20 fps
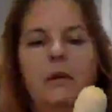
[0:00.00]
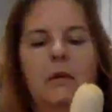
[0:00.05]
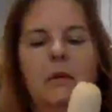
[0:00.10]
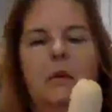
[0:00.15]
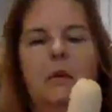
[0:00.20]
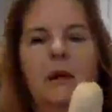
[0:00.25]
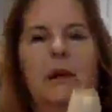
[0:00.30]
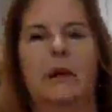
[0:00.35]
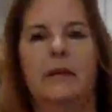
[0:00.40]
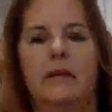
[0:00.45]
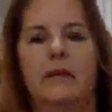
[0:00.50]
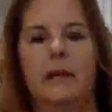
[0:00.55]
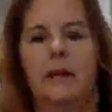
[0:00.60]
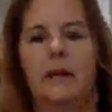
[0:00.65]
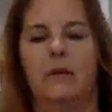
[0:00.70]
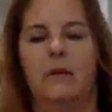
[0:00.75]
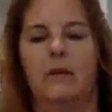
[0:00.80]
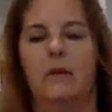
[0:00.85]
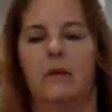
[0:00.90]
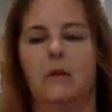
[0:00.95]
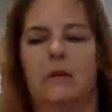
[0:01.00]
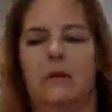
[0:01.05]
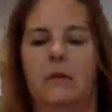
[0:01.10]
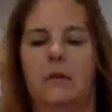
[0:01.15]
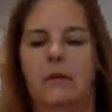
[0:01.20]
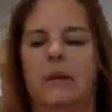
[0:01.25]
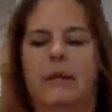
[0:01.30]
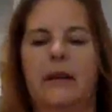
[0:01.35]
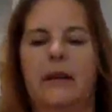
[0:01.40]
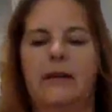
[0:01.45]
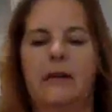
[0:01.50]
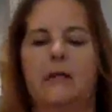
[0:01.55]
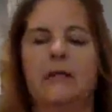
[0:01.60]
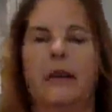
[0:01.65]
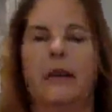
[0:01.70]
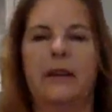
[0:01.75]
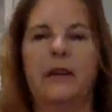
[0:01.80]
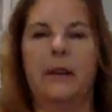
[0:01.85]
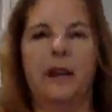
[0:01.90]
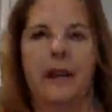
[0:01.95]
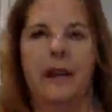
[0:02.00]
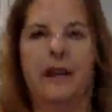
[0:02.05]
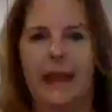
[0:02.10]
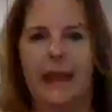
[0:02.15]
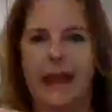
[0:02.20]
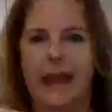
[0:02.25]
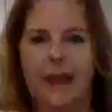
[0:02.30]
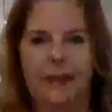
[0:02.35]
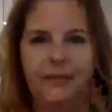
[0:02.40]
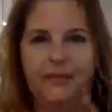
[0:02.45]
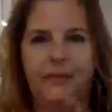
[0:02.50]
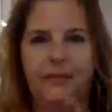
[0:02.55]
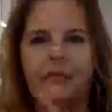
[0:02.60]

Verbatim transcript: right down, right down the center like that.